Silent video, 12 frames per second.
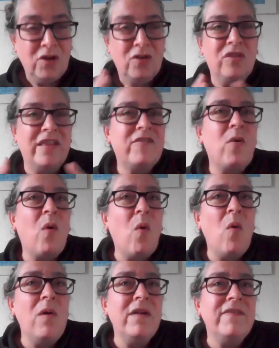So they've got
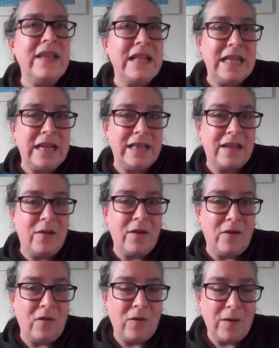all of these things
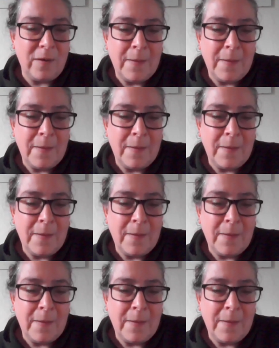going on.